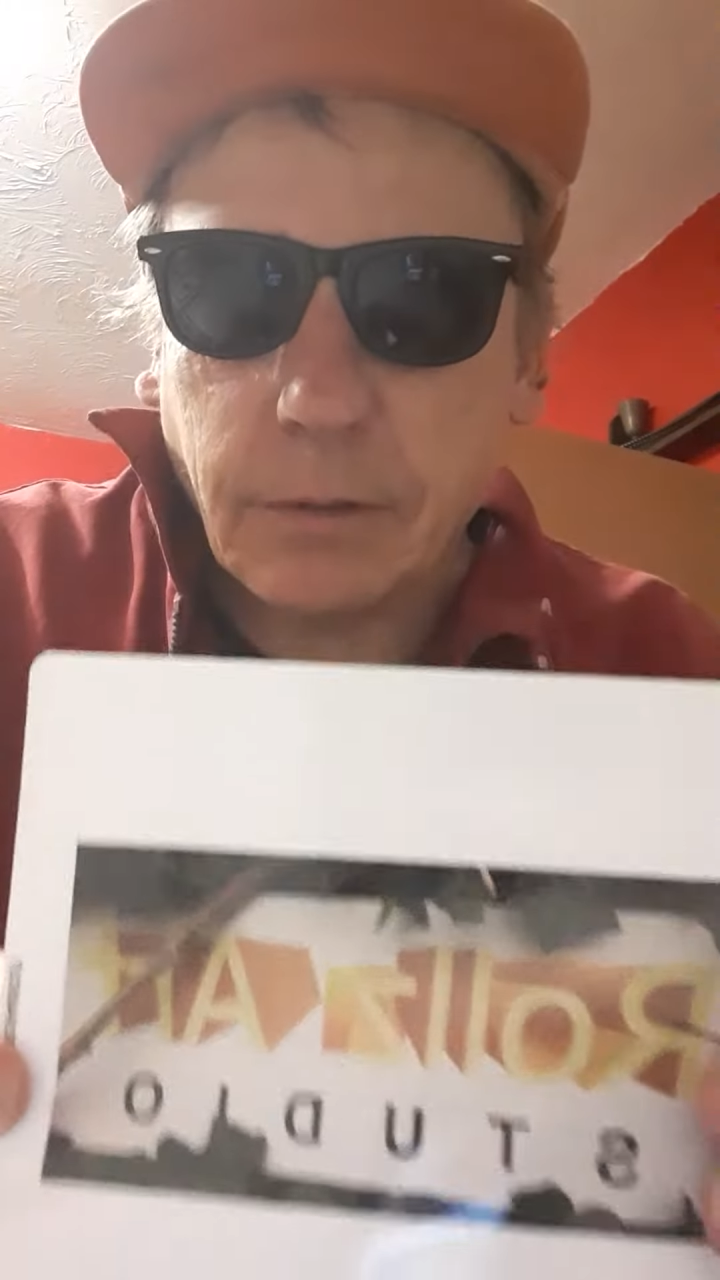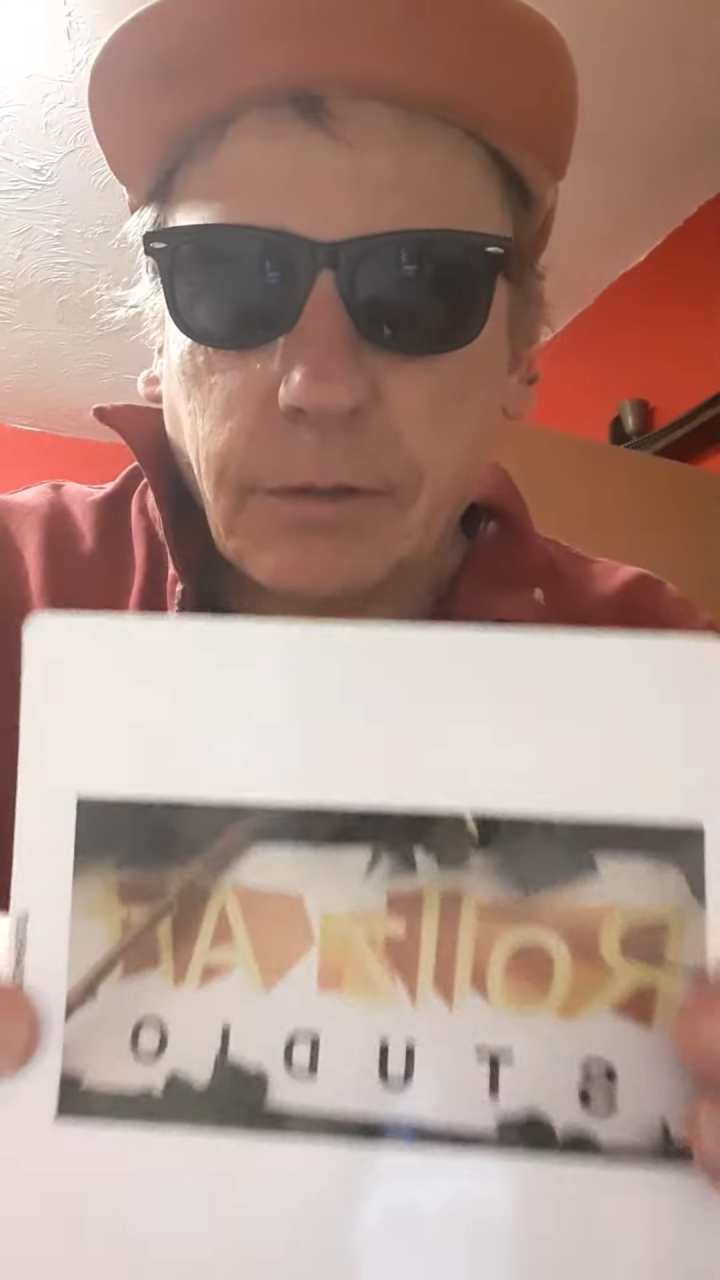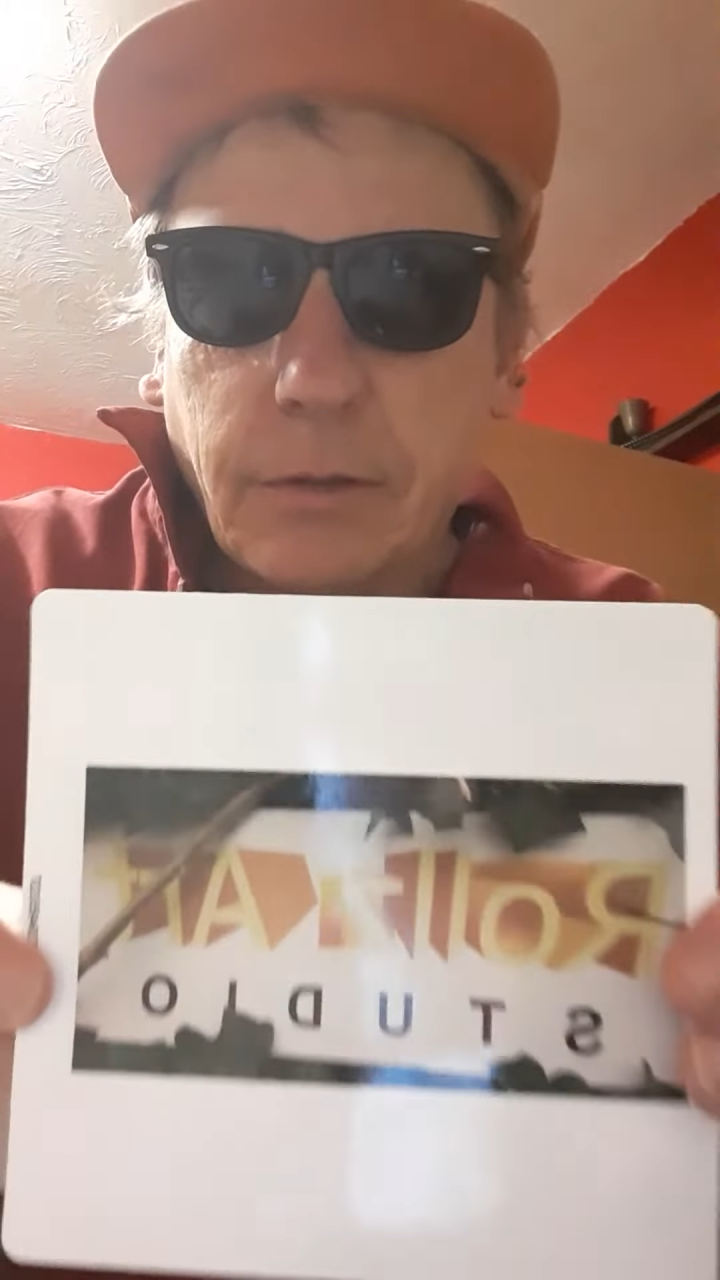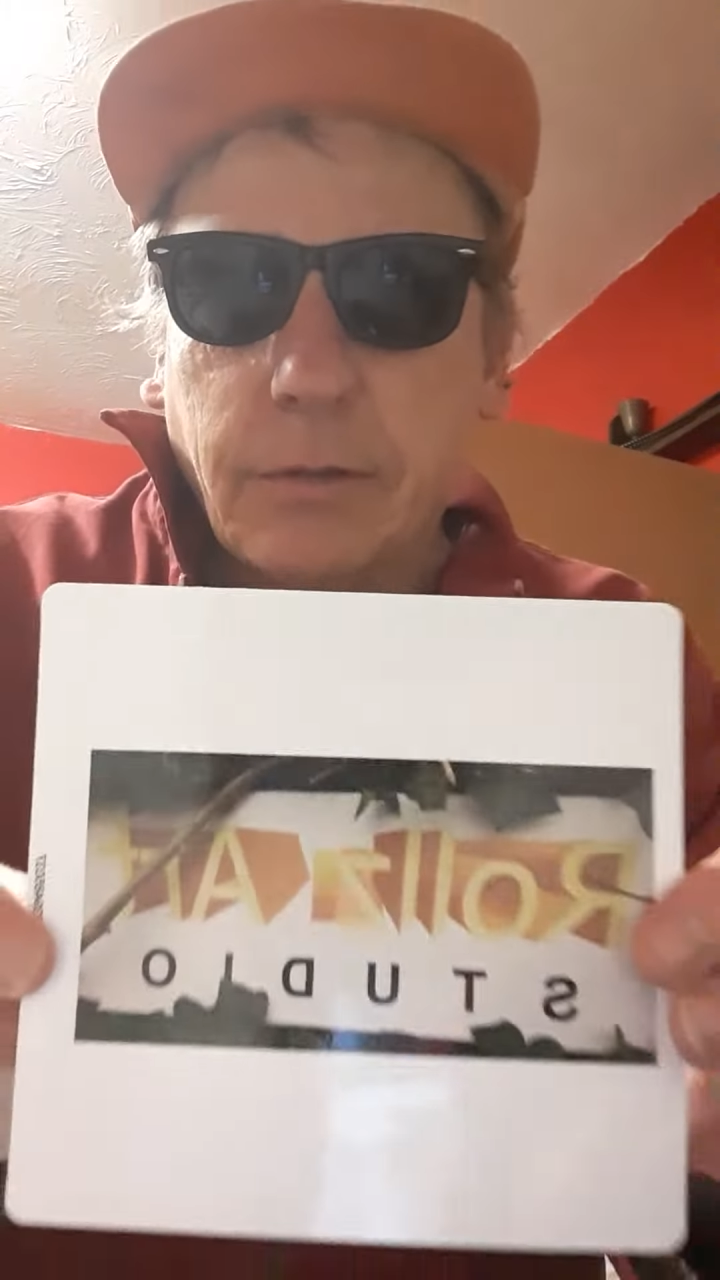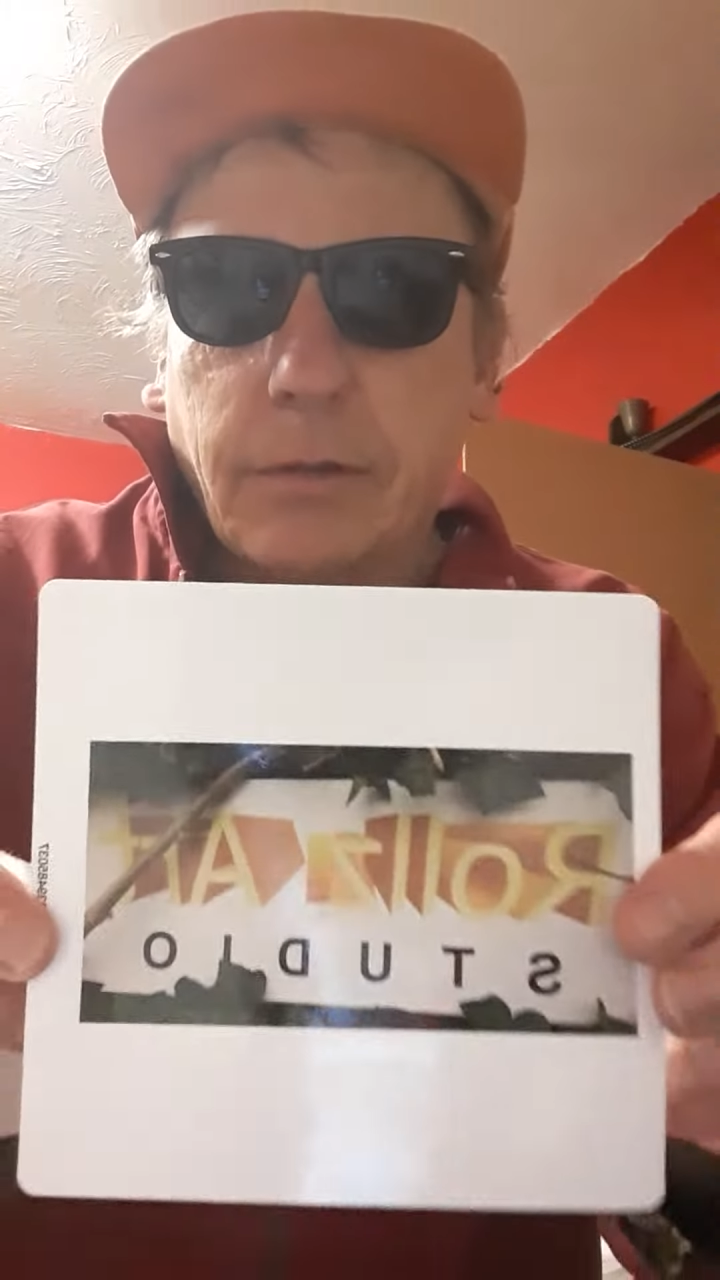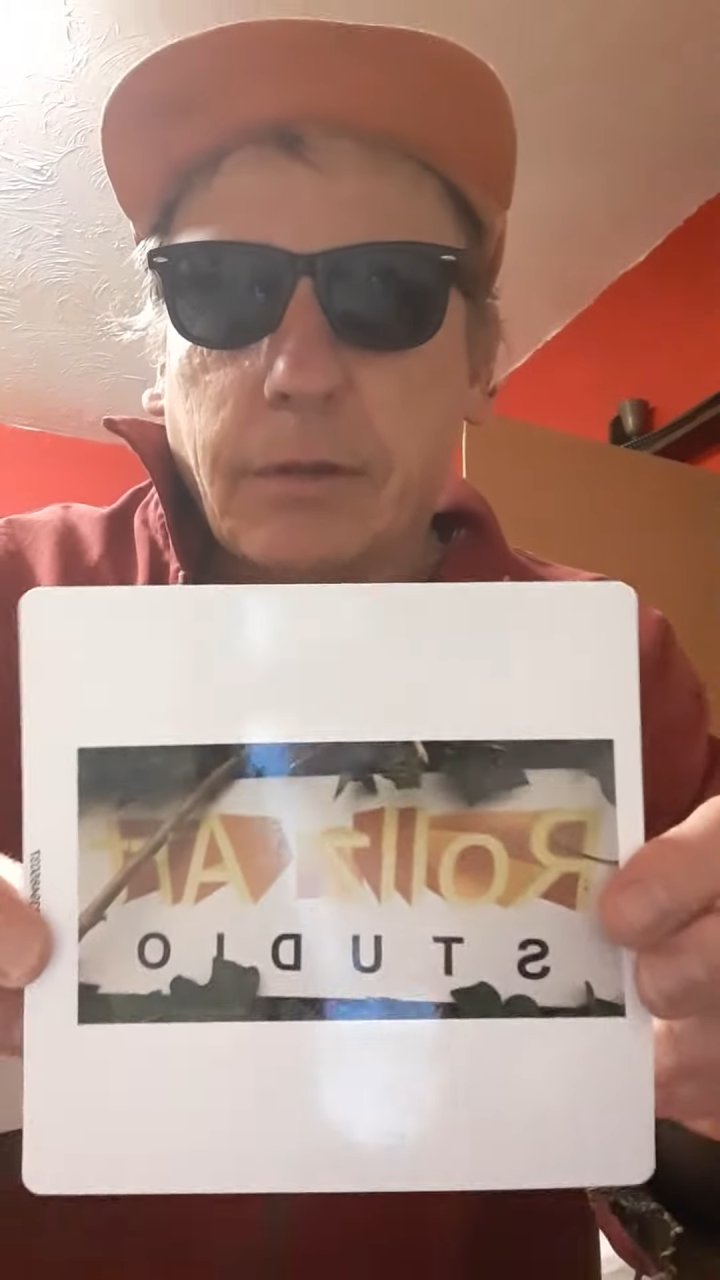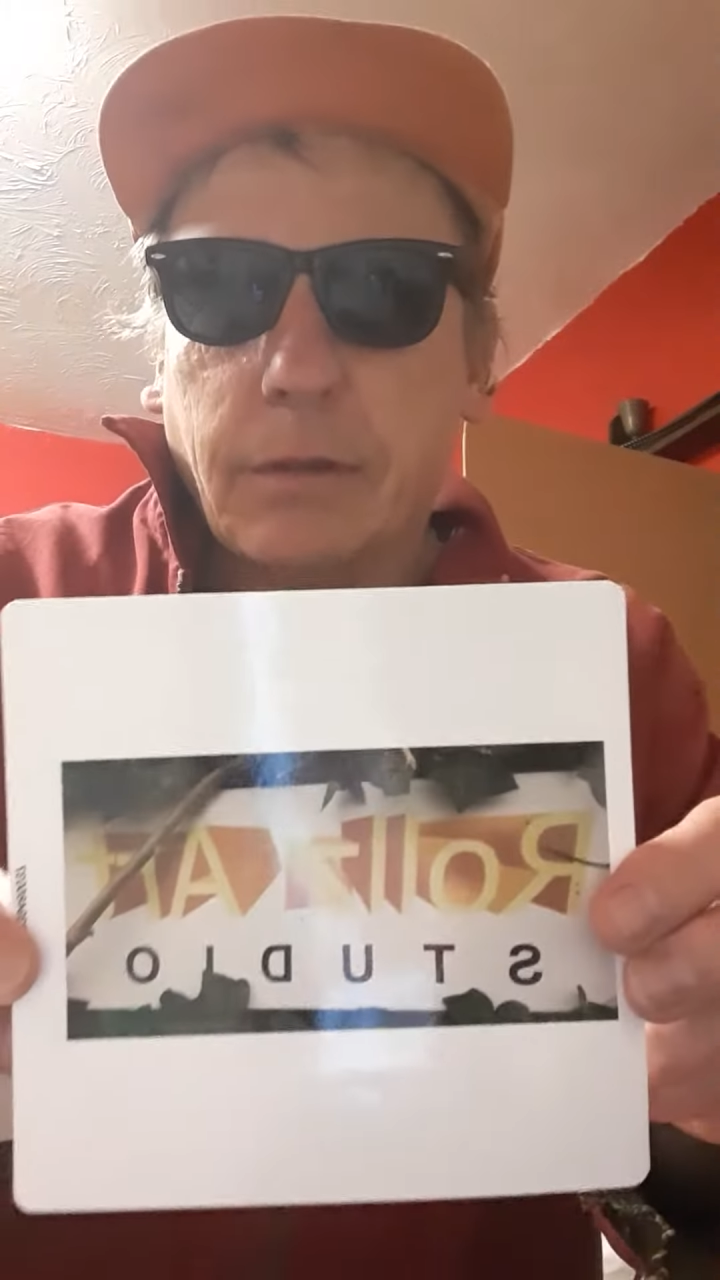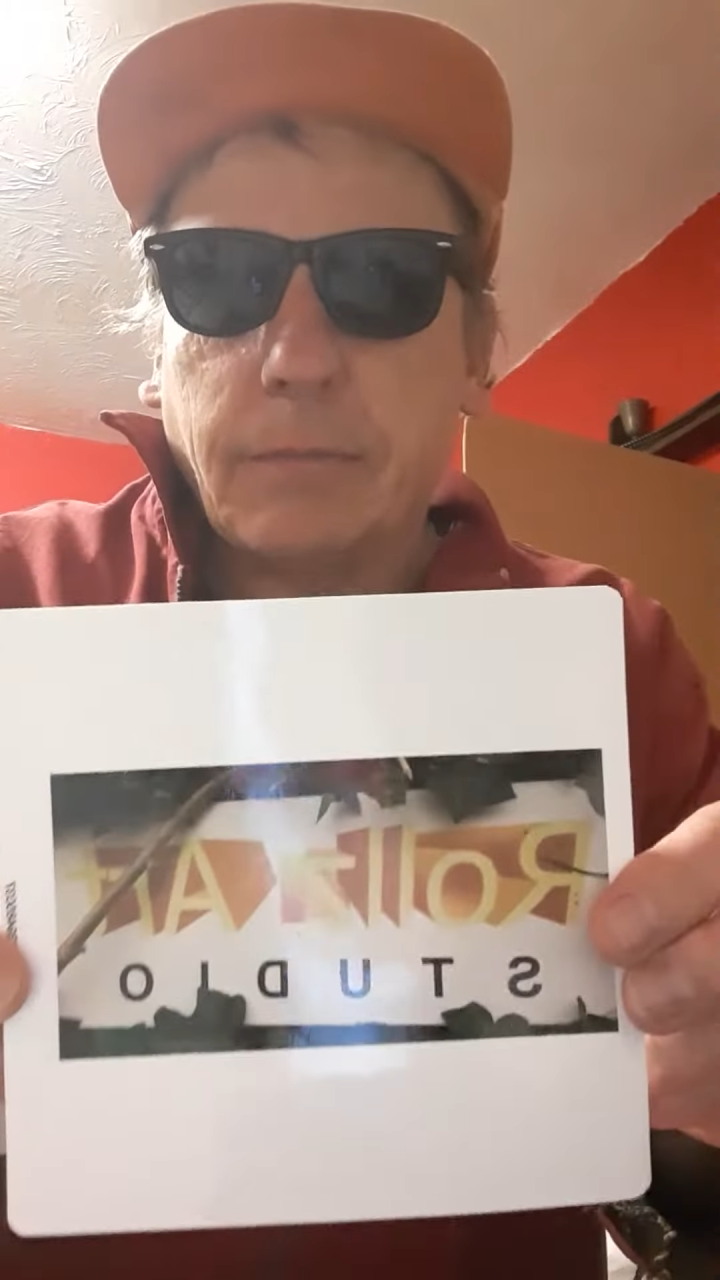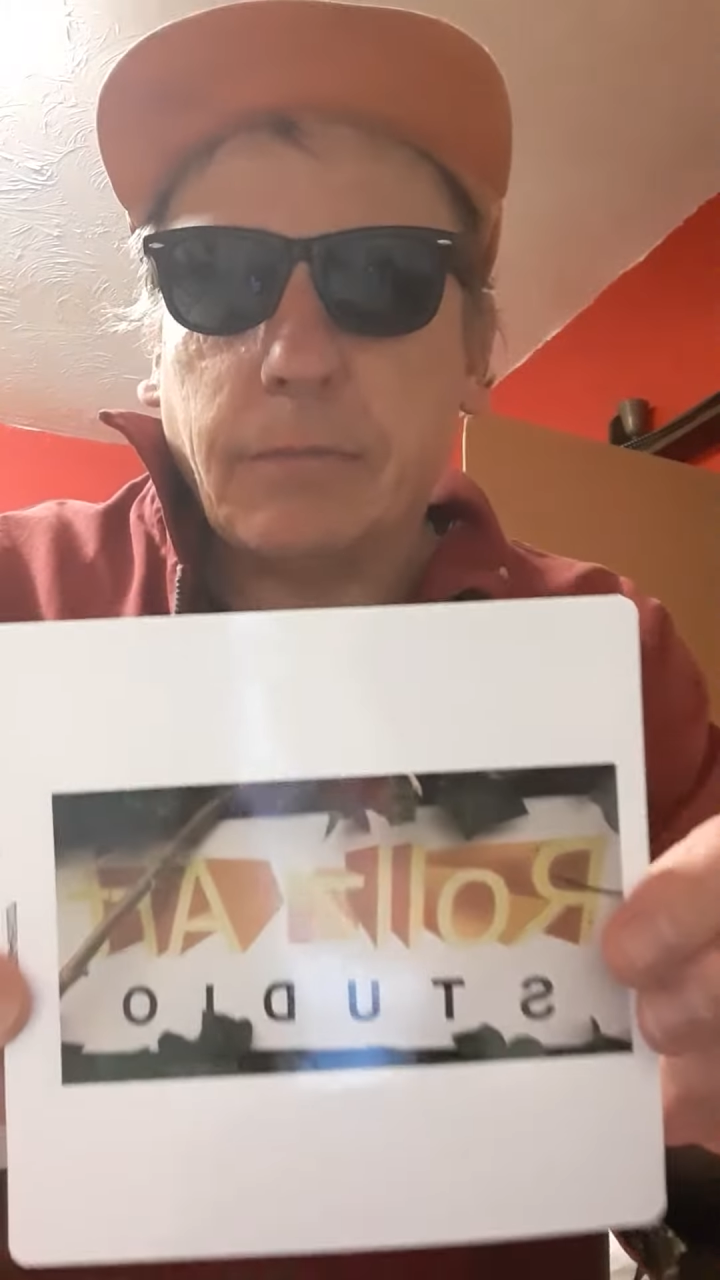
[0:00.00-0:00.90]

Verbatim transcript: you can see it.